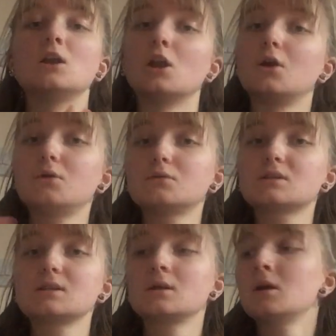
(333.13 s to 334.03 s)

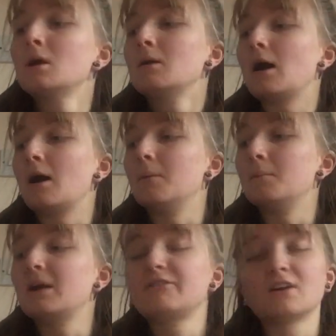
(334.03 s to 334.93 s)
loads.
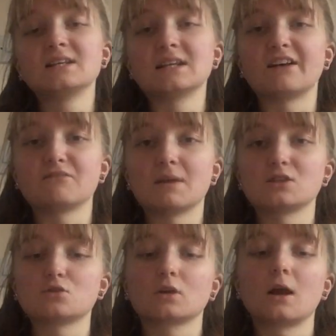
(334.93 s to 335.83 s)
If I didn't have a
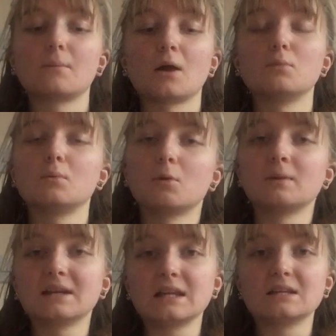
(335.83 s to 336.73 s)
menstrual cup, I would
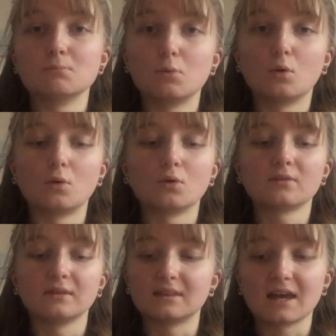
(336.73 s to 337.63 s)
probably need more
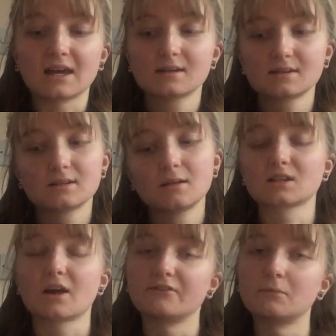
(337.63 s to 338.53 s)
than this to
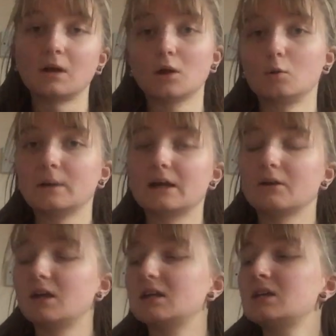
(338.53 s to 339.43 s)
cover my whole
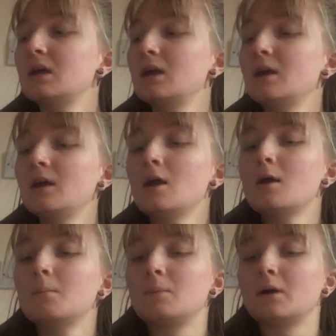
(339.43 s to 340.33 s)
period.
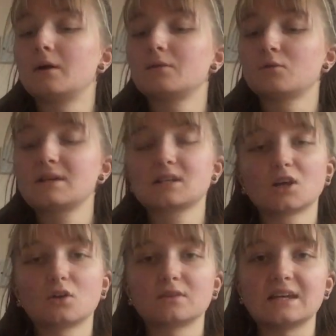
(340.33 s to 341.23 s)
But the reason I
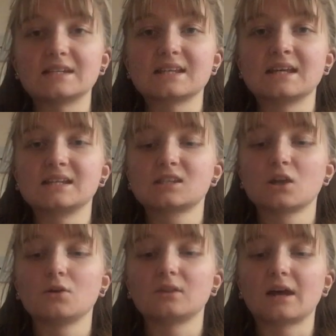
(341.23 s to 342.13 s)
got these is
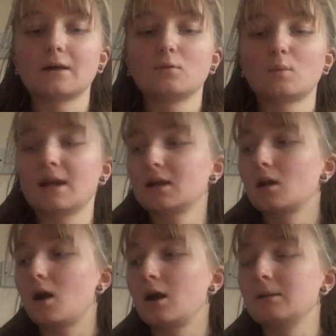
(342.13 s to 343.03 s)
so that when
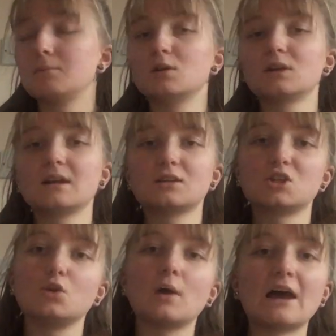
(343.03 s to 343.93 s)
I'm
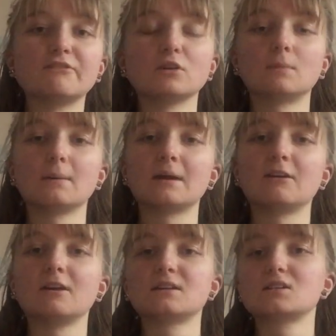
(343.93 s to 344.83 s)
too heavy on my
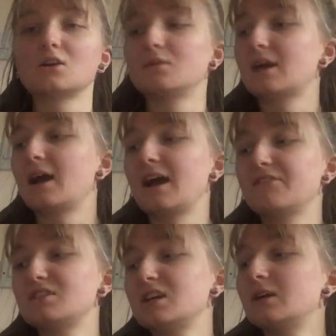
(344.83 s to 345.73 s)
period, so that I
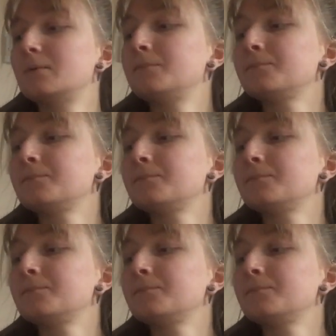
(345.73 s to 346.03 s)
have to